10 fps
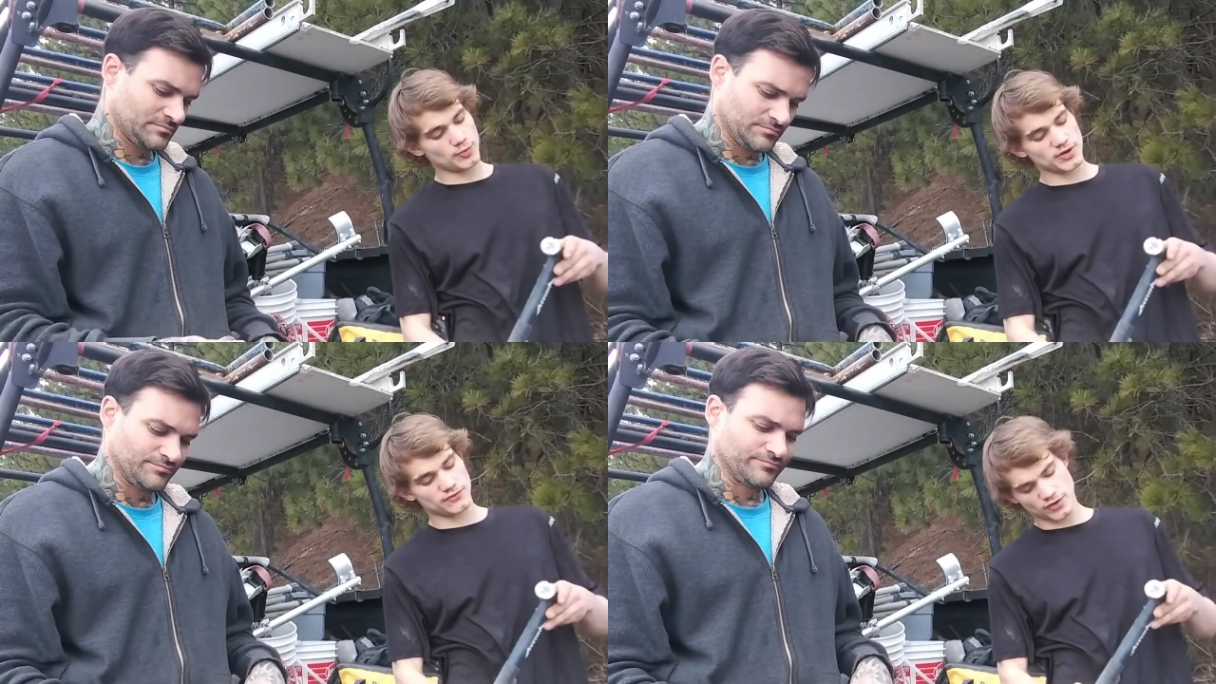Speaker 1: would
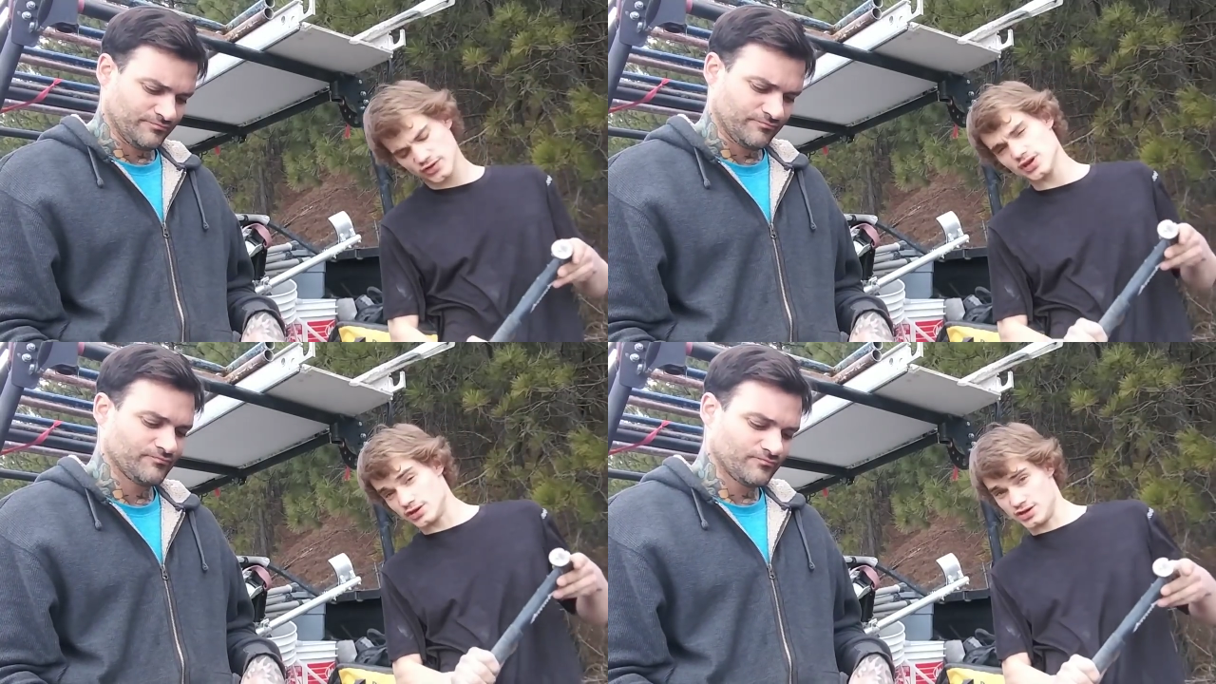be really
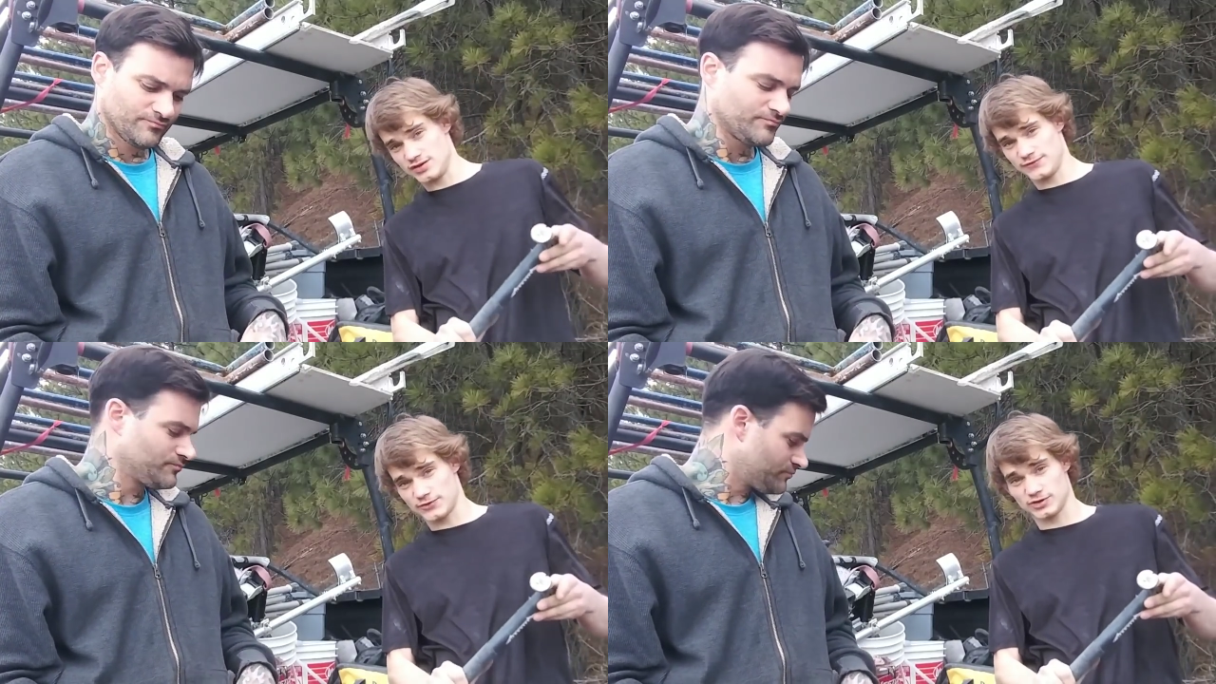good
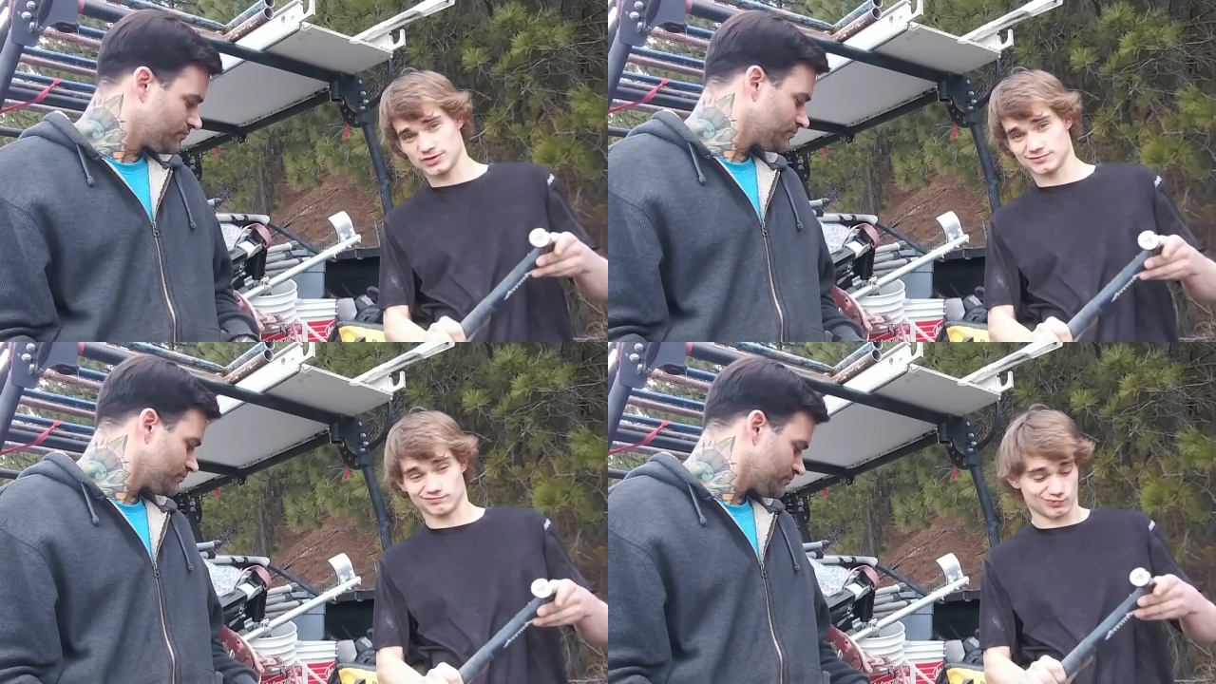
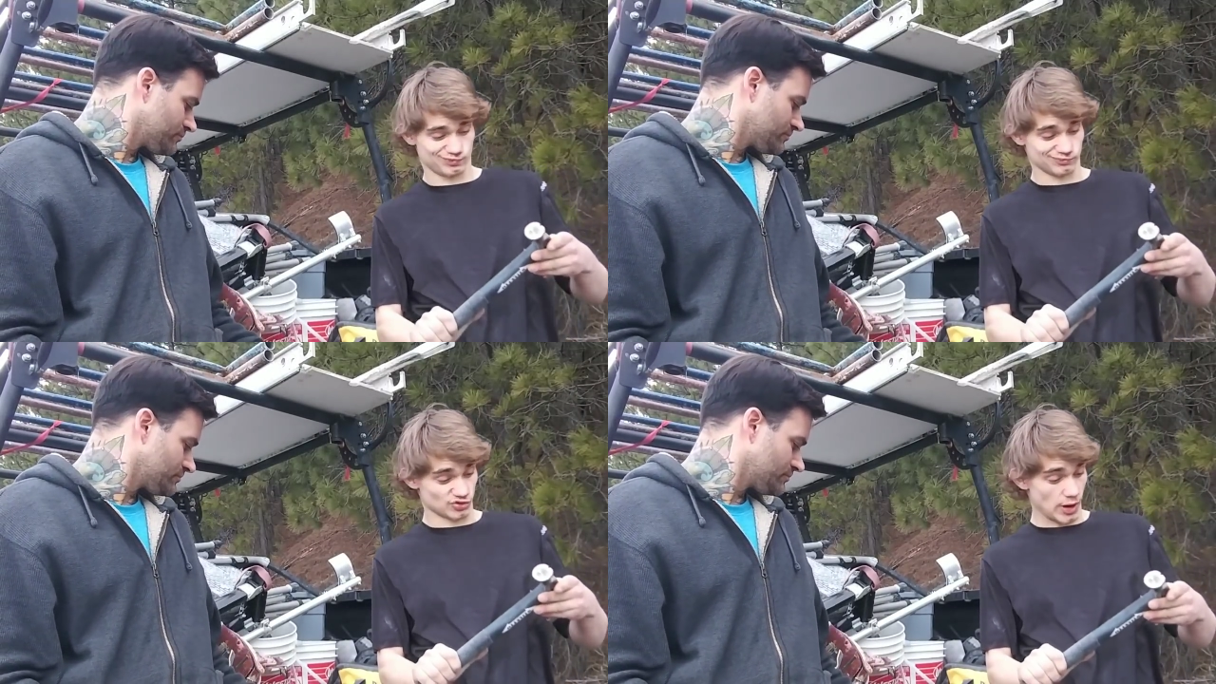for
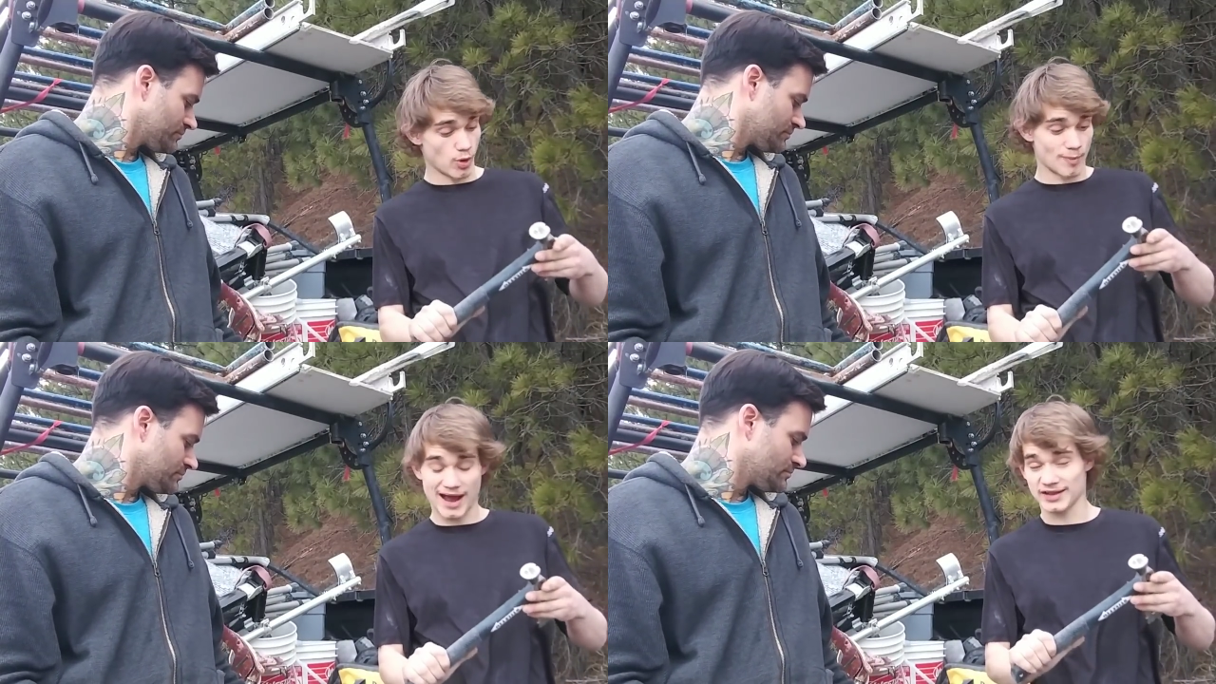drywall
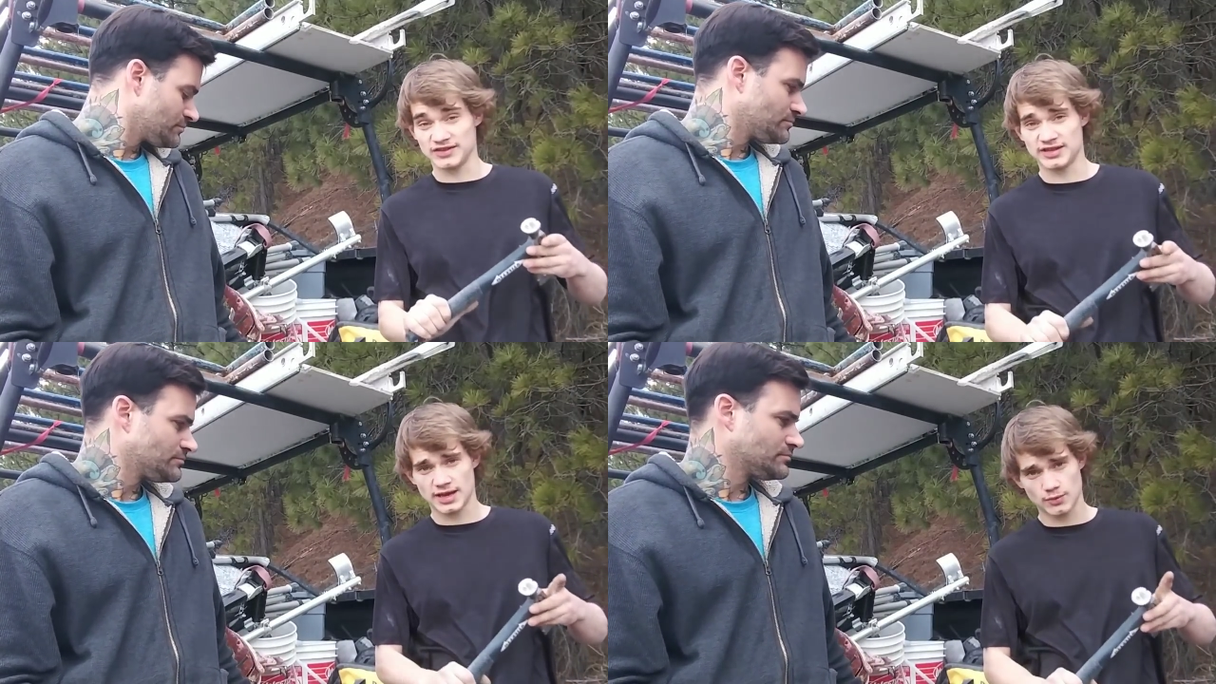back in the
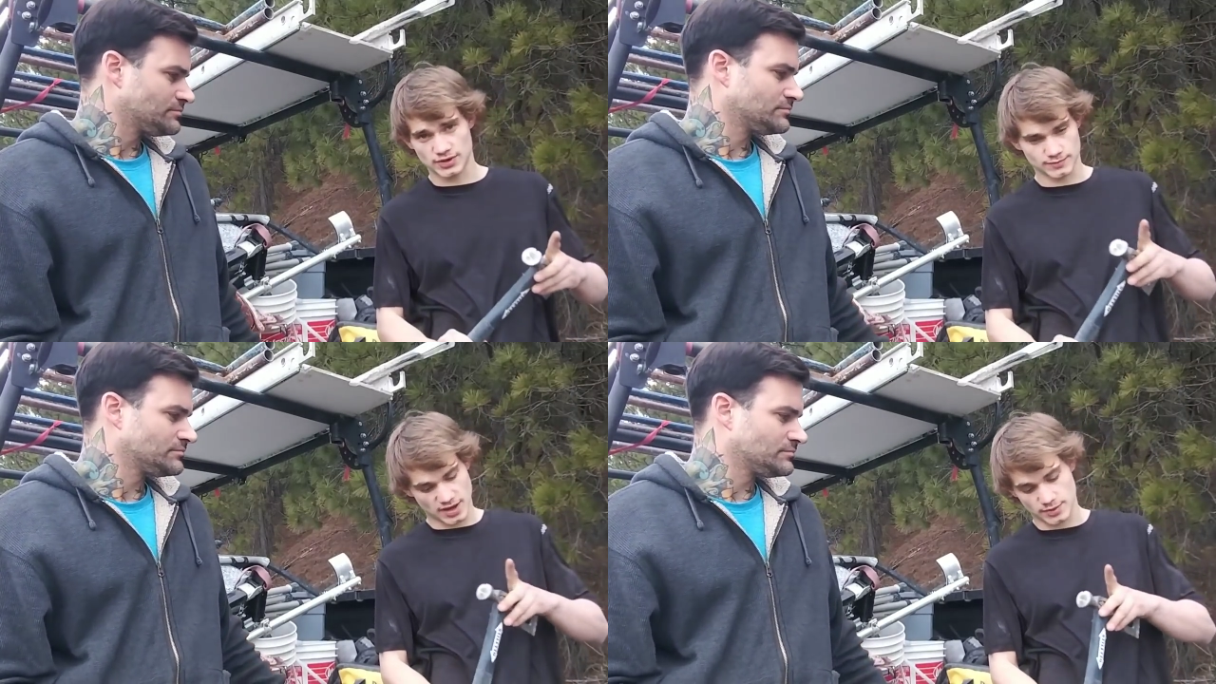day
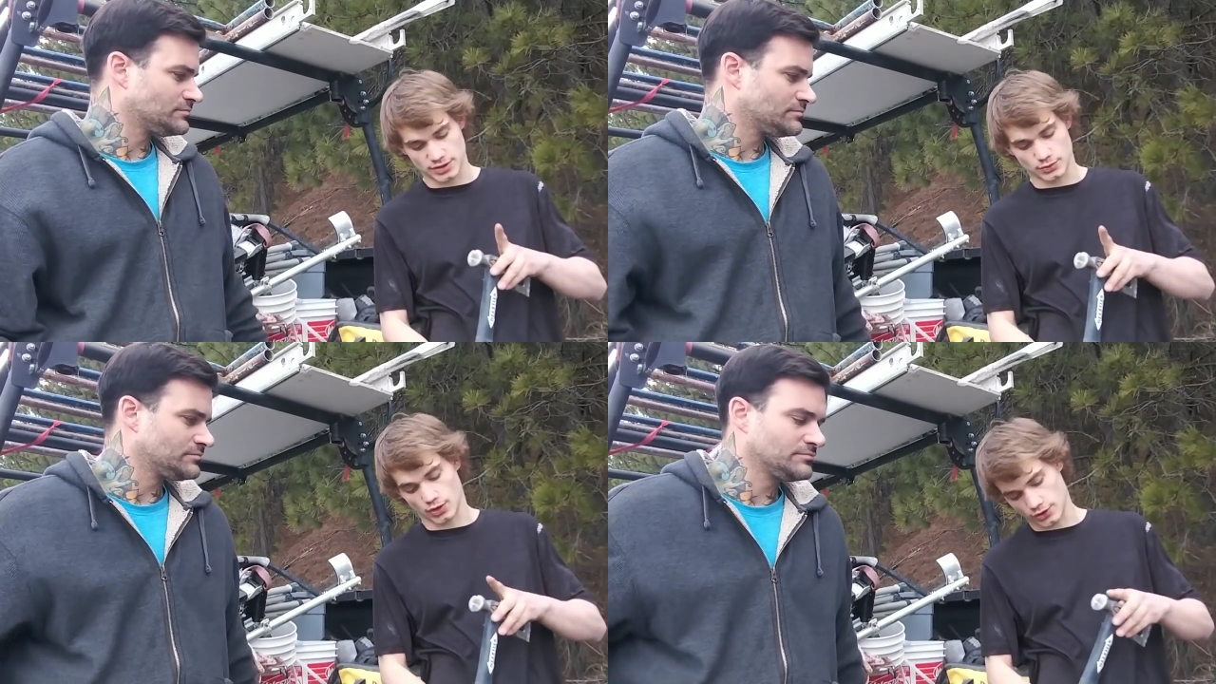when maybe
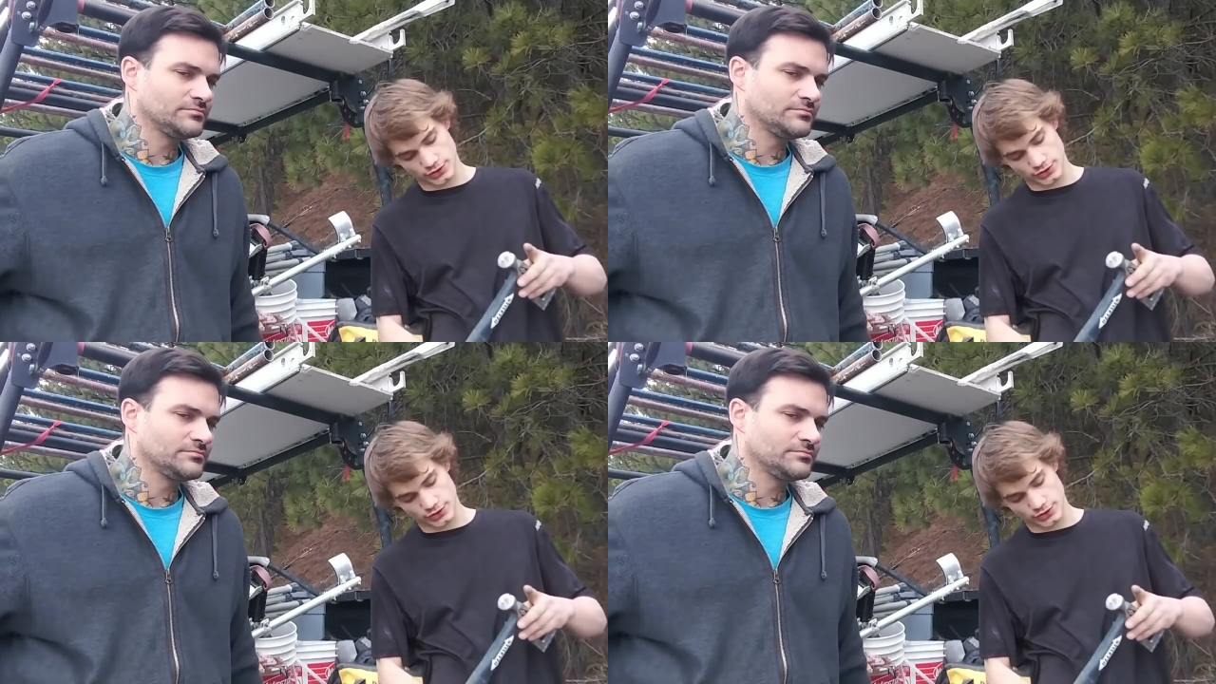you are